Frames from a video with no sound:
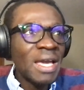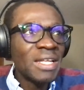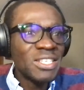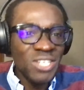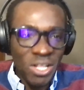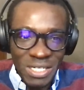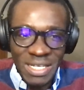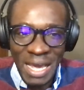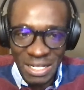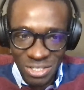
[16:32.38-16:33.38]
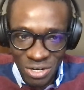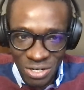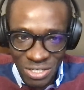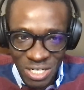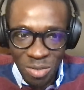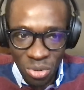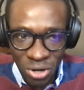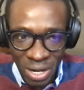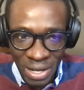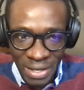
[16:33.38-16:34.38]
And solid cancers
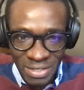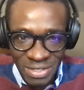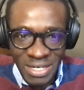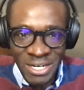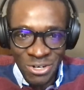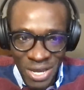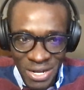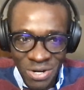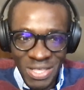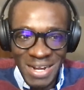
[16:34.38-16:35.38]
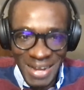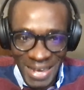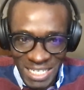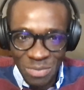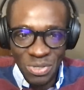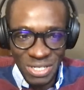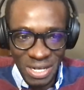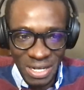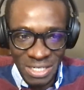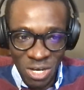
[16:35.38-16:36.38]
comprise greater than
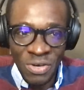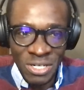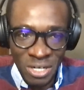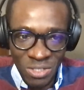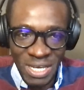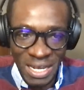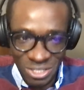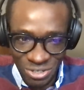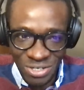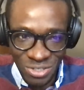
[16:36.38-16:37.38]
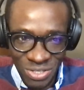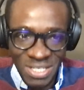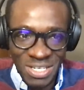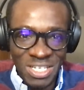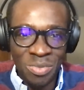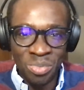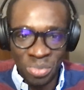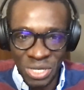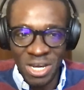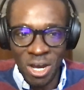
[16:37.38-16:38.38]
90% of adult cancer. So this is a
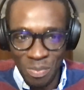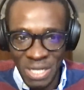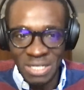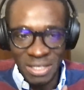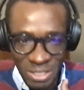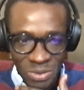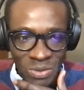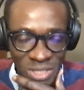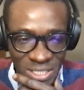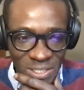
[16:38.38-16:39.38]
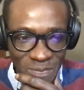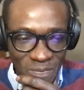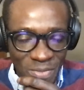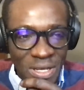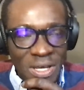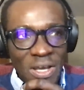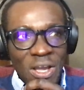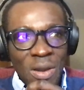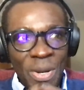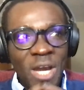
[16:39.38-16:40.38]
big unmet clinical need.
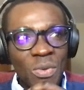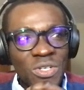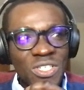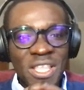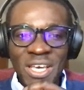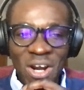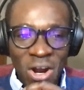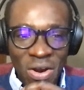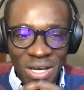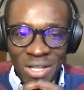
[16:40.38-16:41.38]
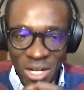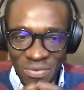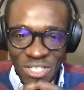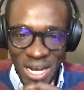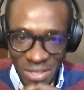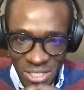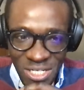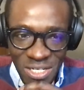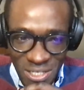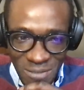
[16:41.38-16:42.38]
But I will say there are a lot of
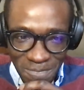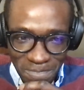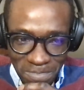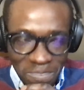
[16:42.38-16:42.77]
challenges,